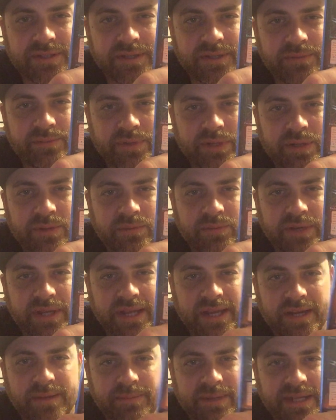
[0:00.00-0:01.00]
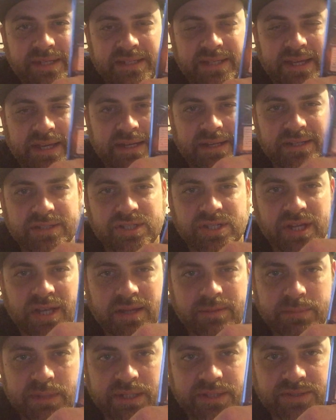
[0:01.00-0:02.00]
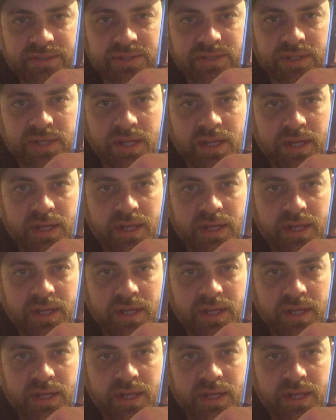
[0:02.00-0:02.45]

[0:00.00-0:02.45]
Reanimate Dead enchantments,